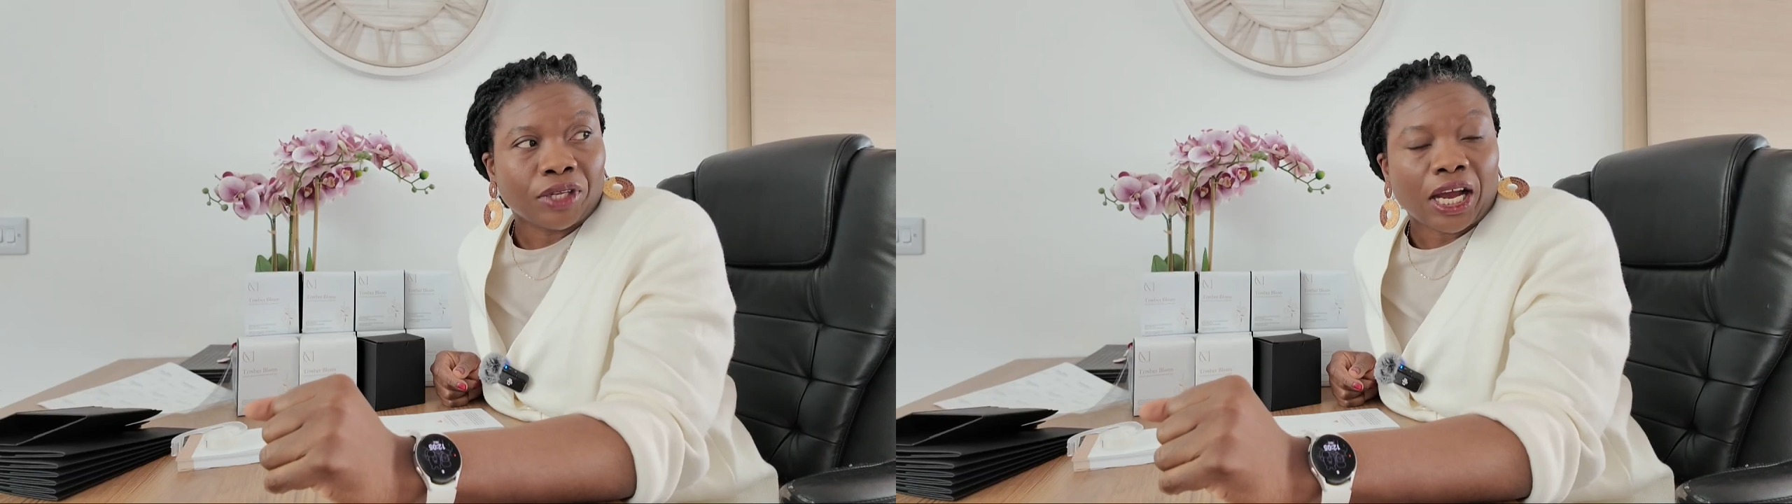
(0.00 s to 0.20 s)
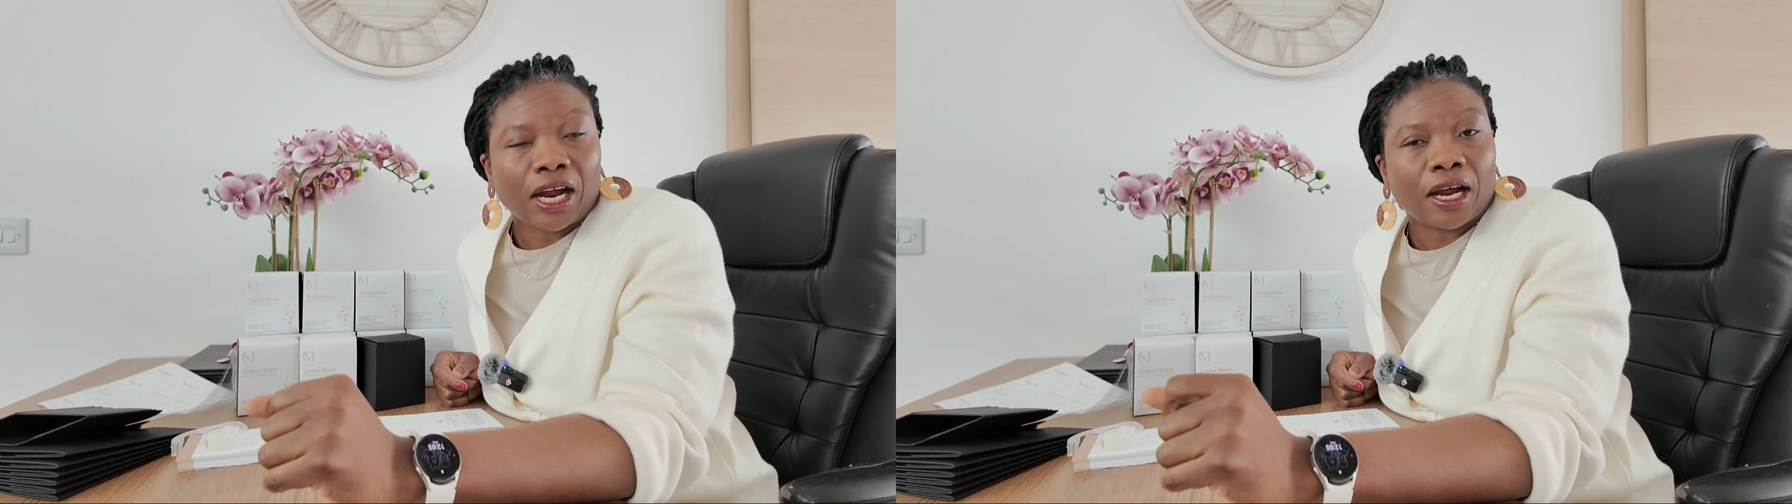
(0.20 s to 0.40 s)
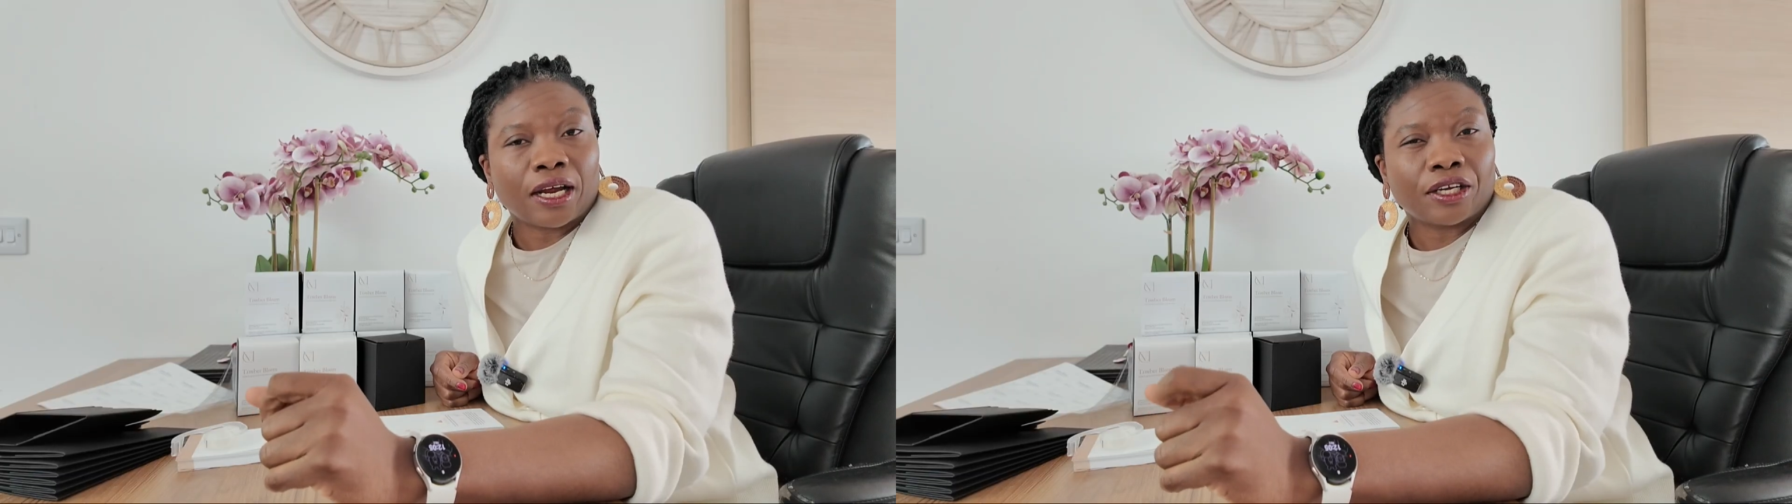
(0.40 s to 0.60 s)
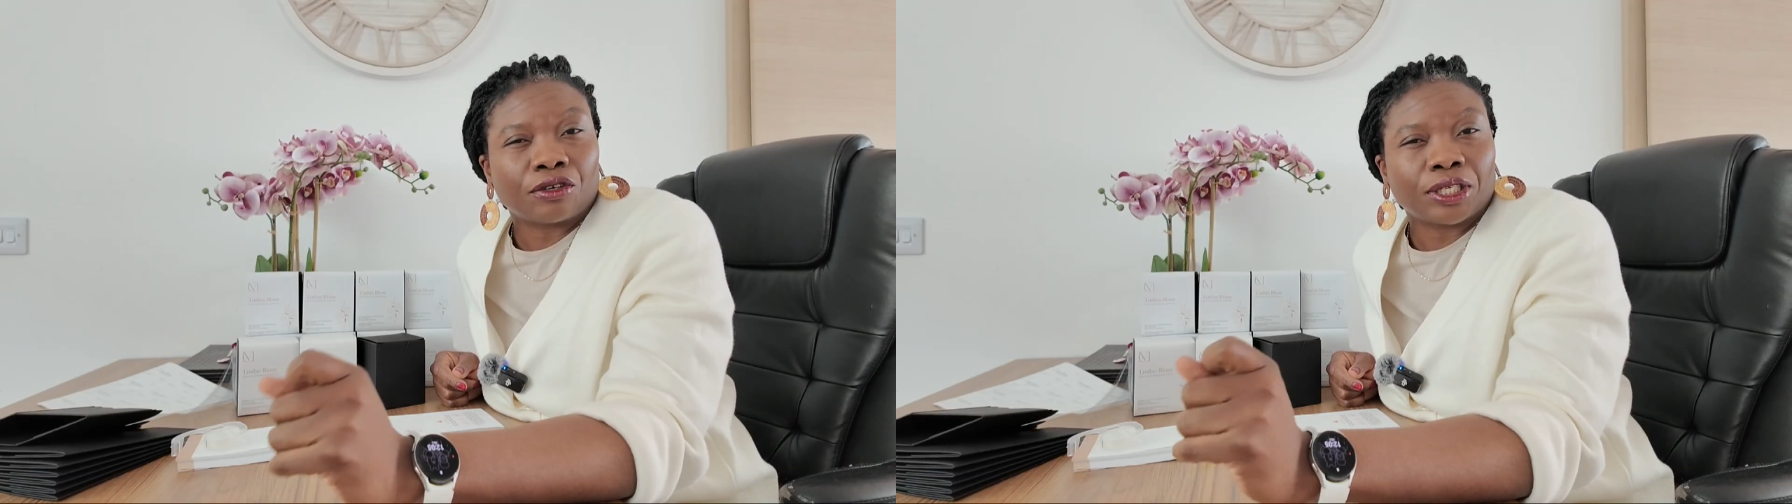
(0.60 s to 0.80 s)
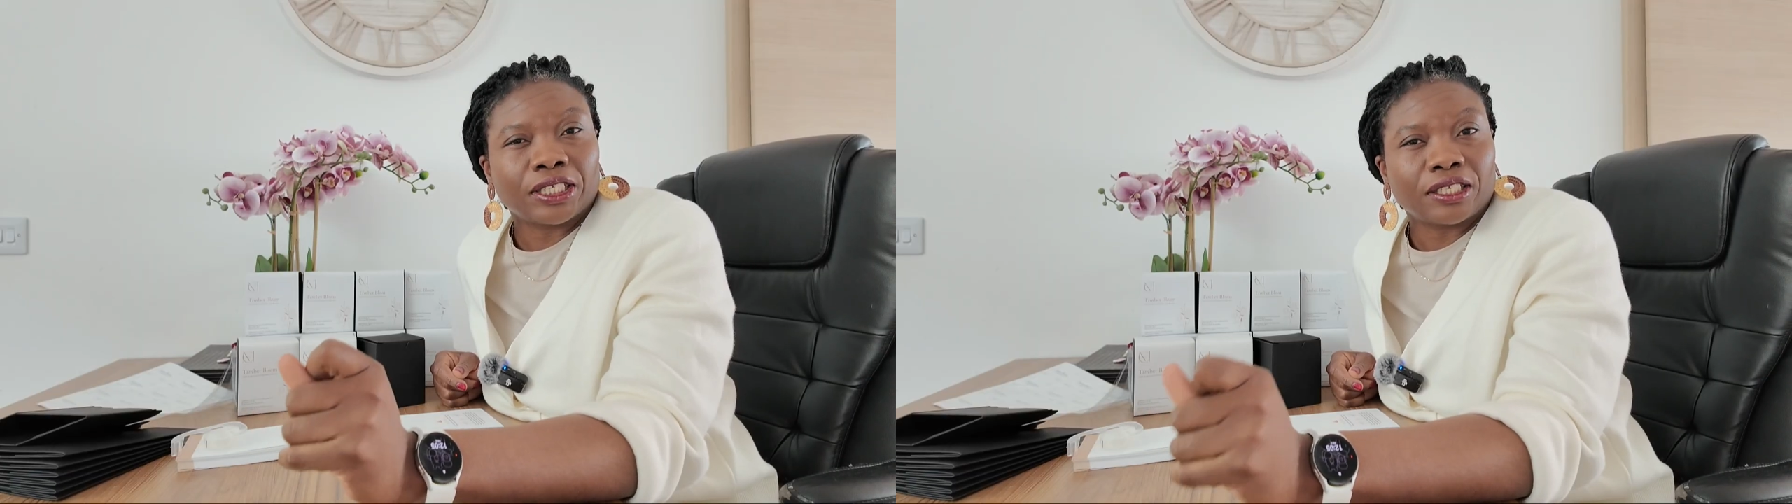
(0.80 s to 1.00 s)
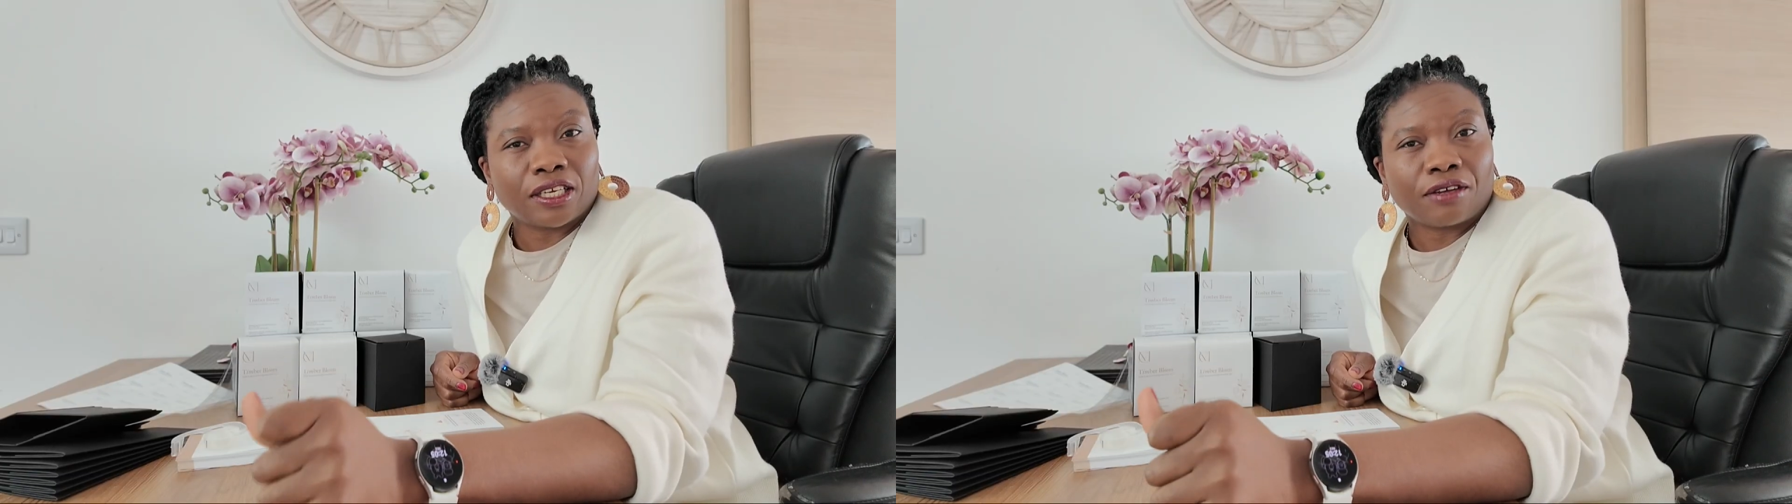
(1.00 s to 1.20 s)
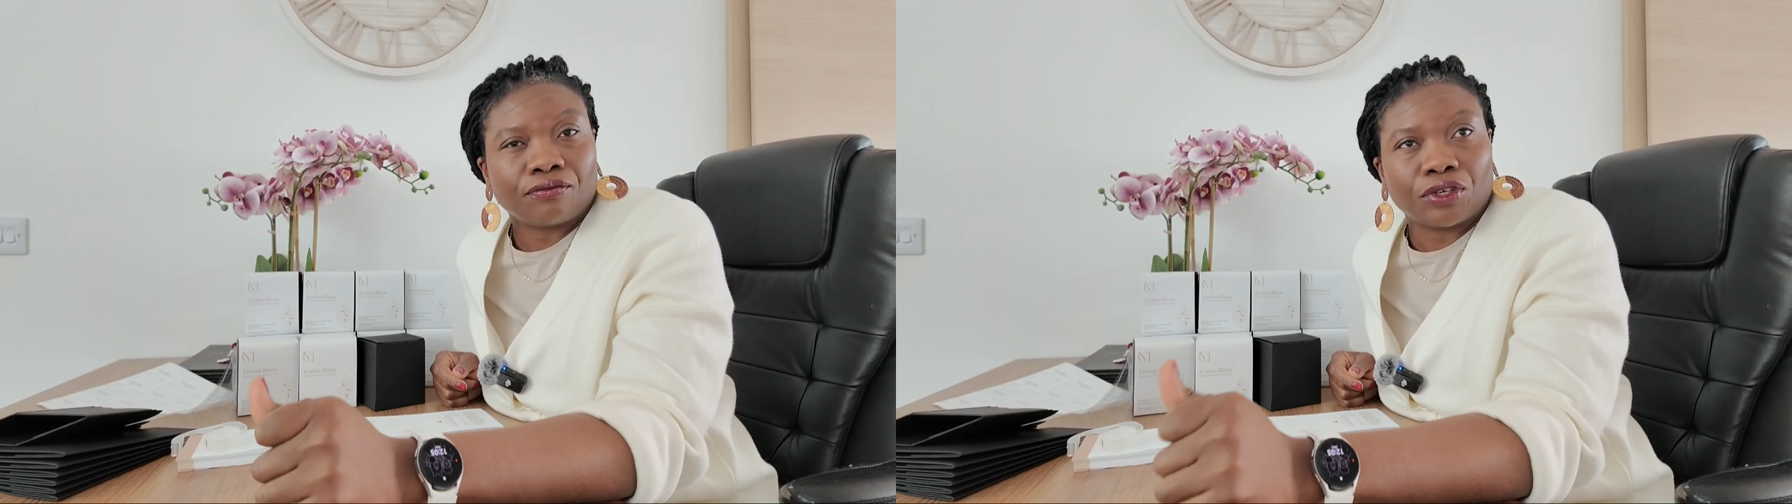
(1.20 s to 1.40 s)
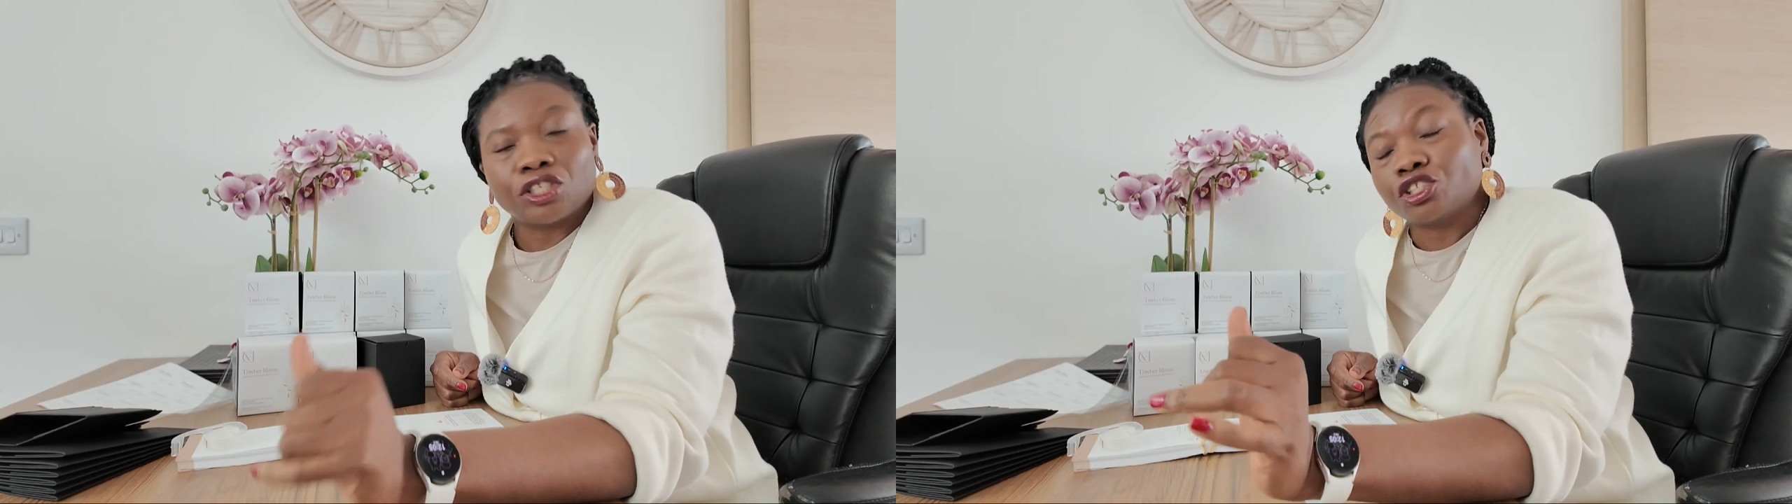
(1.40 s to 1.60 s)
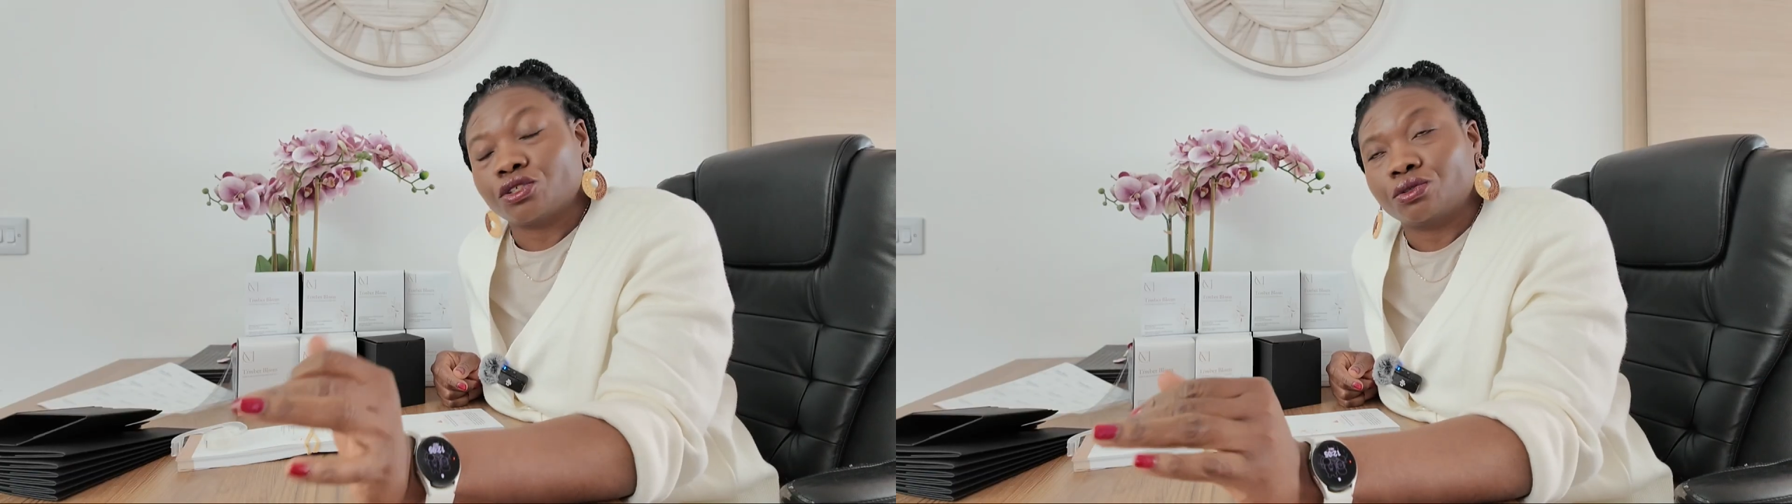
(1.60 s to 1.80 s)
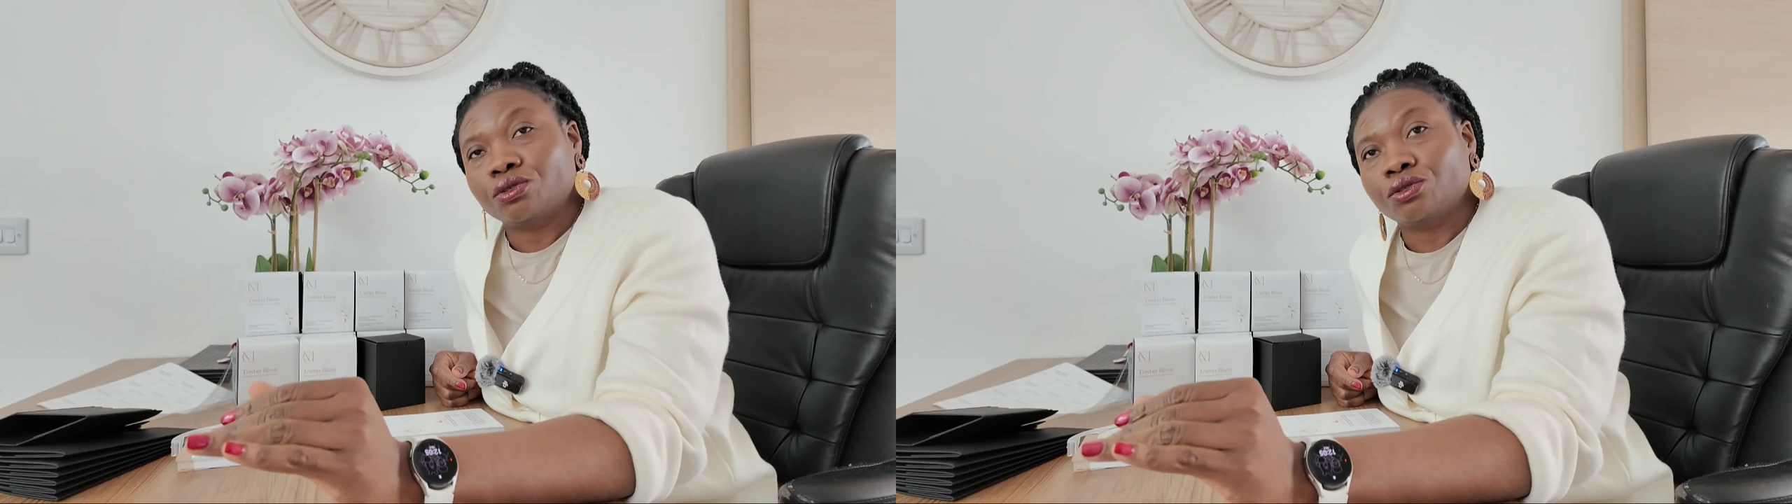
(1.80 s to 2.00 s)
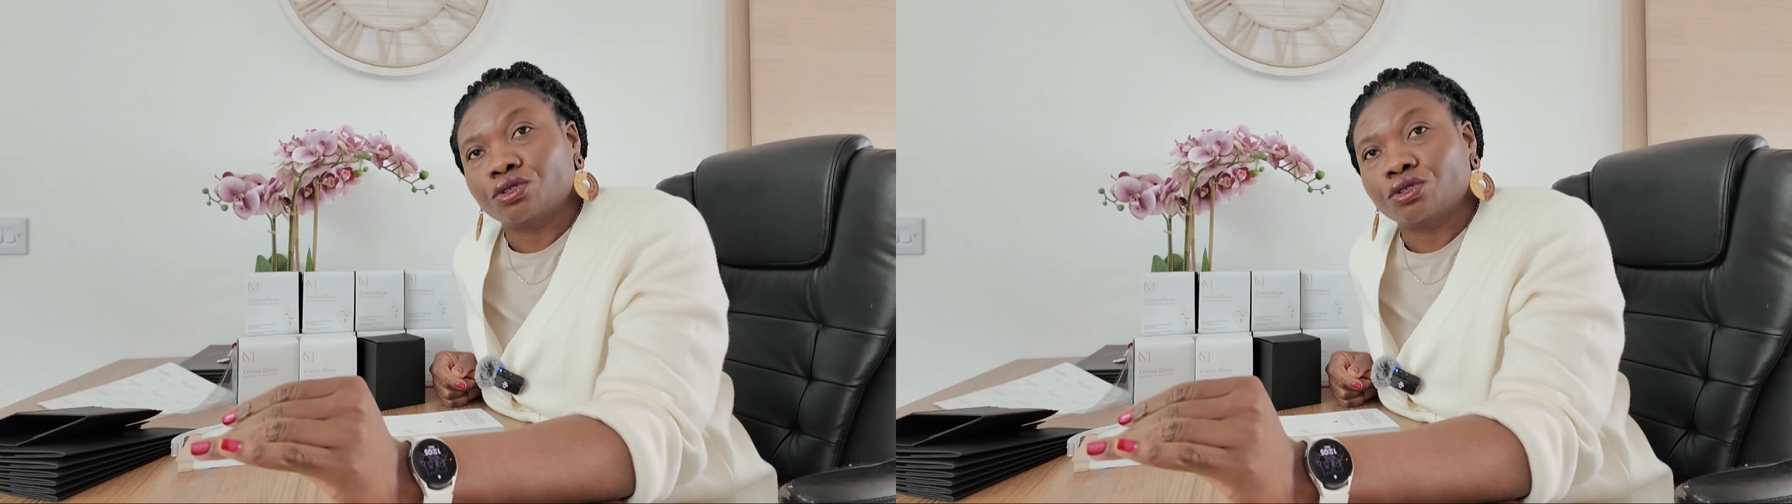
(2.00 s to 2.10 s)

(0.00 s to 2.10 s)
already did a video